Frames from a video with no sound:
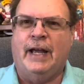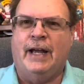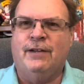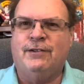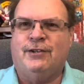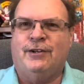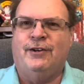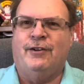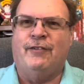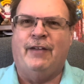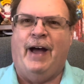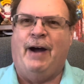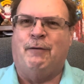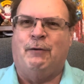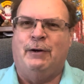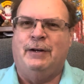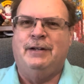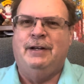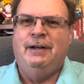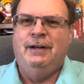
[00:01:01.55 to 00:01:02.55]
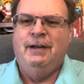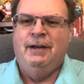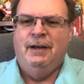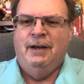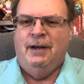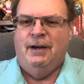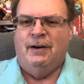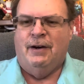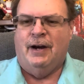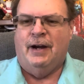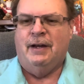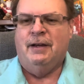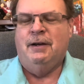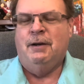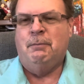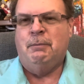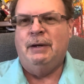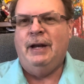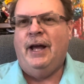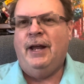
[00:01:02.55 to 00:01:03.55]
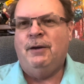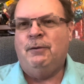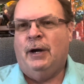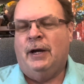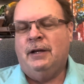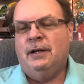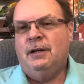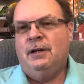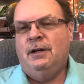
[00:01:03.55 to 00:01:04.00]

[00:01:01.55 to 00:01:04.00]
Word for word: answer to that one. All right. But anyway,